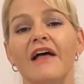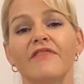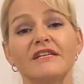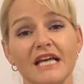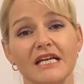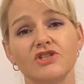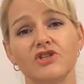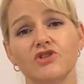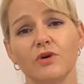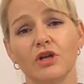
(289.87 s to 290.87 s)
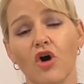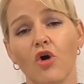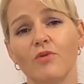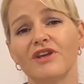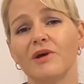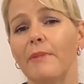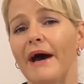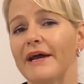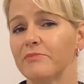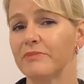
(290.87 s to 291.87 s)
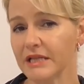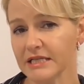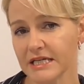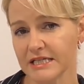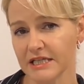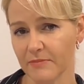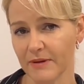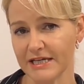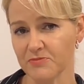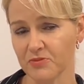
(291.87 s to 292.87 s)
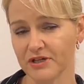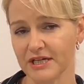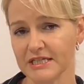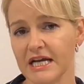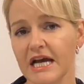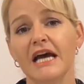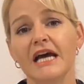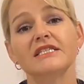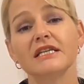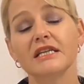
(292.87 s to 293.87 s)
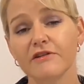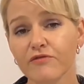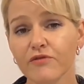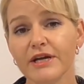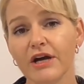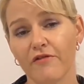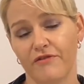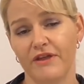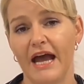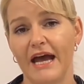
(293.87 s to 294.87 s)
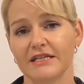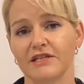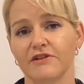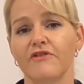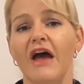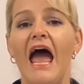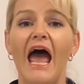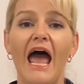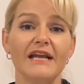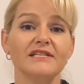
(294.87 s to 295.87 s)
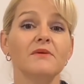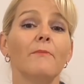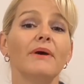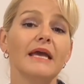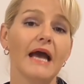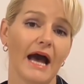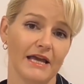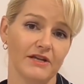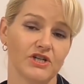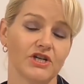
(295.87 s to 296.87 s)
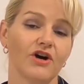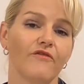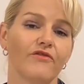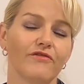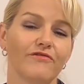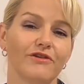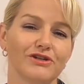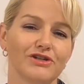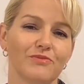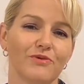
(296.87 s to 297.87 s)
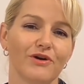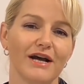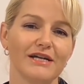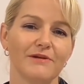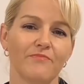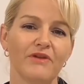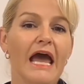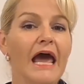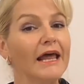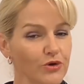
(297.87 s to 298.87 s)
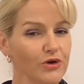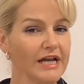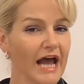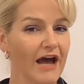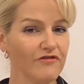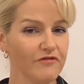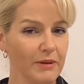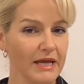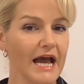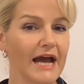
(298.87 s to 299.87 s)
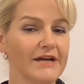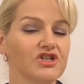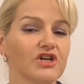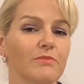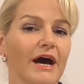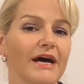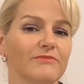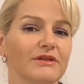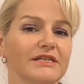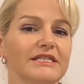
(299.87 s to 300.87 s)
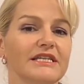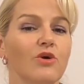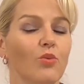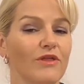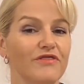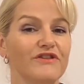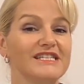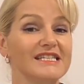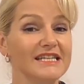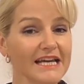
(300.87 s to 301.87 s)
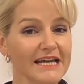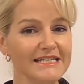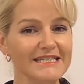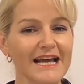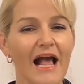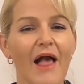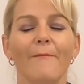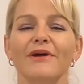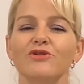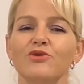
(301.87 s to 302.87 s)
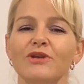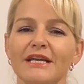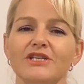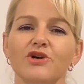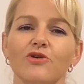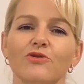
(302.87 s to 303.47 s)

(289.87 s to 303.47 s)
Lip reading: And this has to do a lot with compatibilities in the base product, delivery of the active, and pH of the finished product. Now, you can have pH compatibility with the skin, but you need to